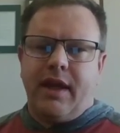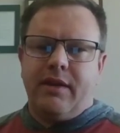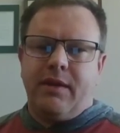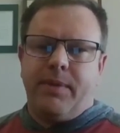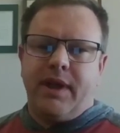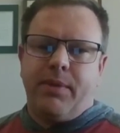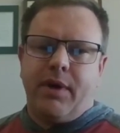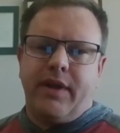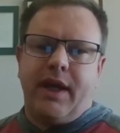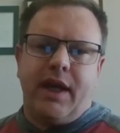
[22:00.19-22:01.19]
That depending
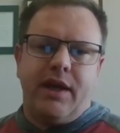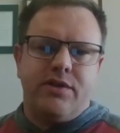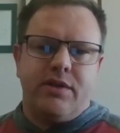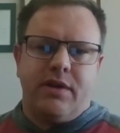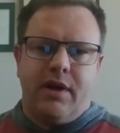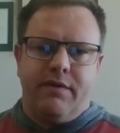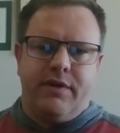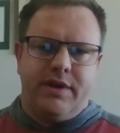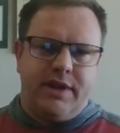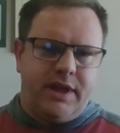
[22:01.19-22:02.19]
upon the age
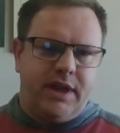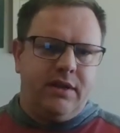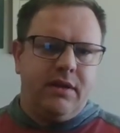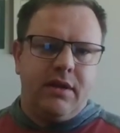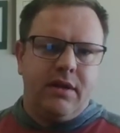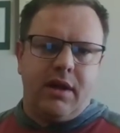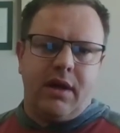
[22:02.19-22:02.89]
of the teen,